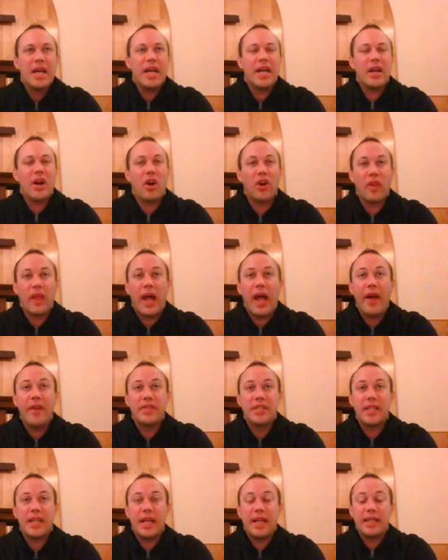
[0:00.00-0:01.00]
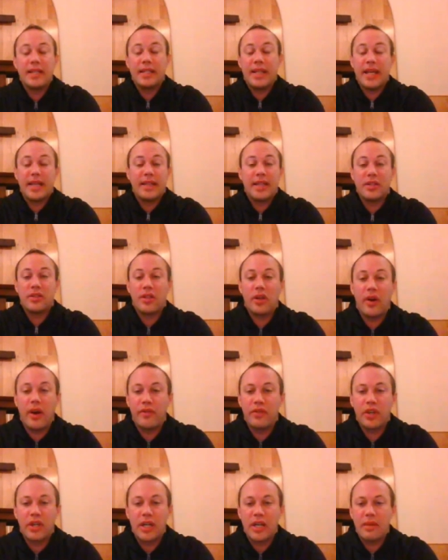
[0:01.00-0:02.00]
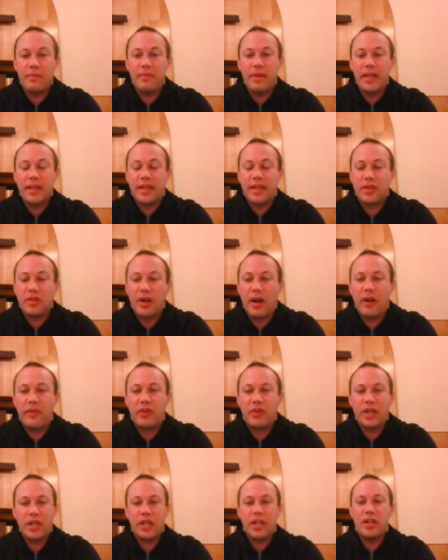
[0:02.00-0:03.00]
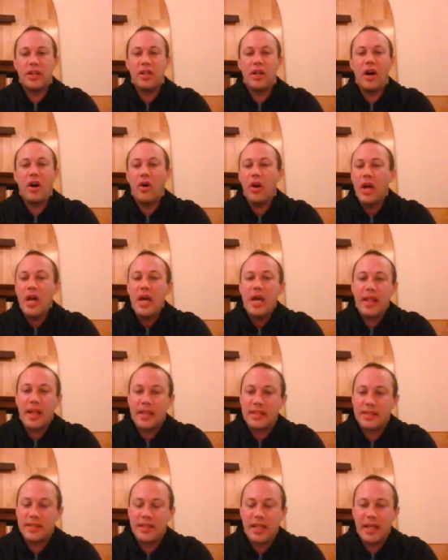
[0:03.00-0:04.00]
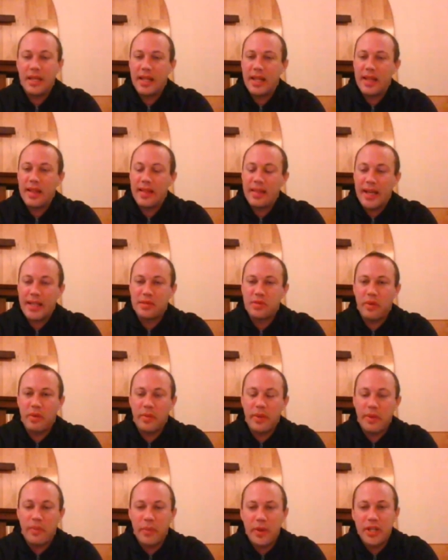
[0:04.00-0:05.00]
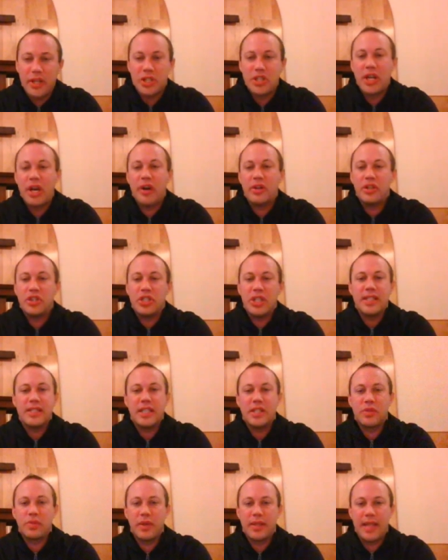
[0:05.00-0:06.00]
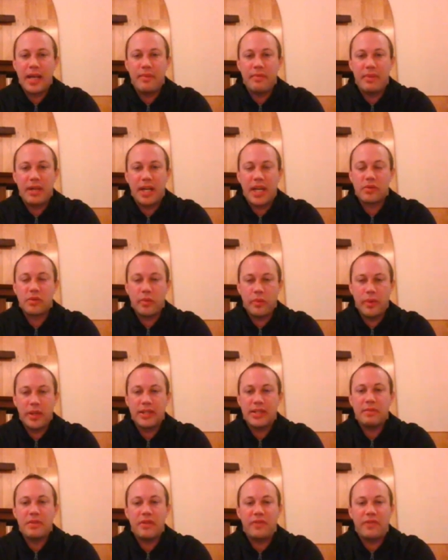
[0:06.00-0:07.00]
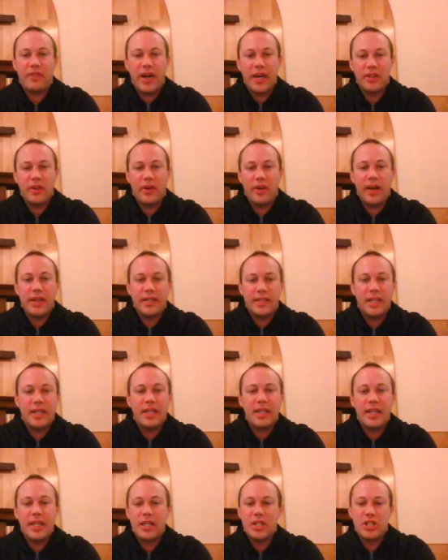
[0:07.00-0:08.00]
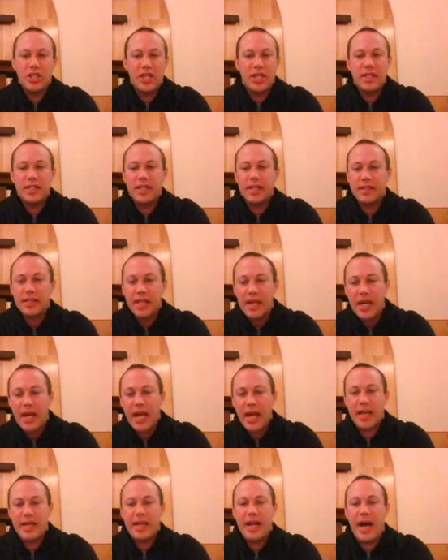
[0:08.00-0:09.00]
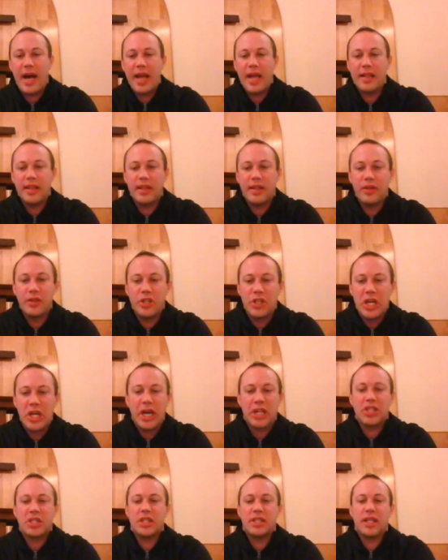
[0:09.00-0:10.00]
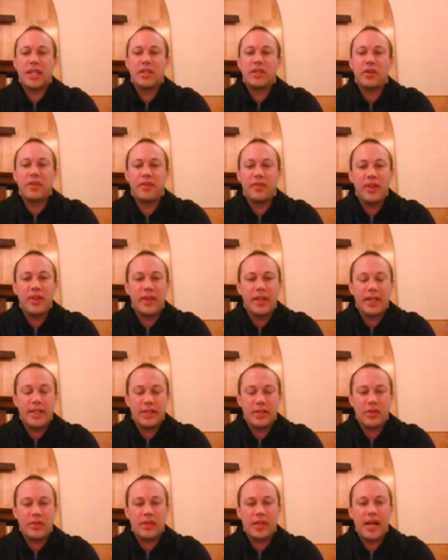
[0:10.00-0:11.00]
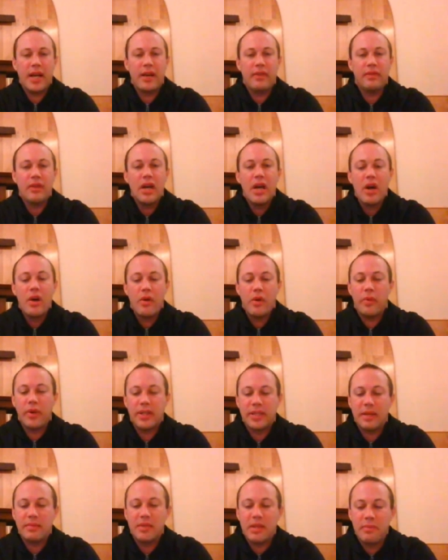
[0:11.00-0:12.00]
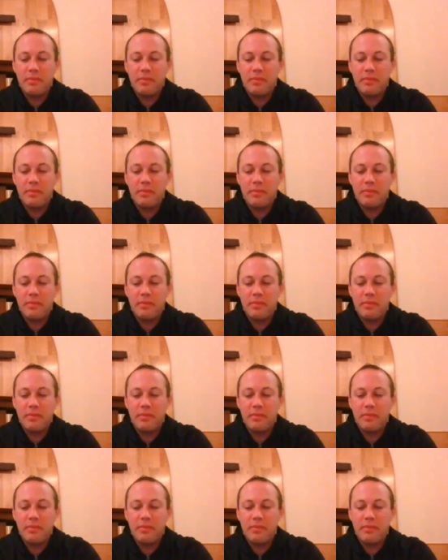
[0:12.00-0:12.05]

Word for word: in our lives and that, that, that they're ever going to meet, that they're ever going to know. That's, the, that's when we, we share Jesus with them because we want them to find their identity in Jesus and not in the rejection that they're feeling in their life. We want them to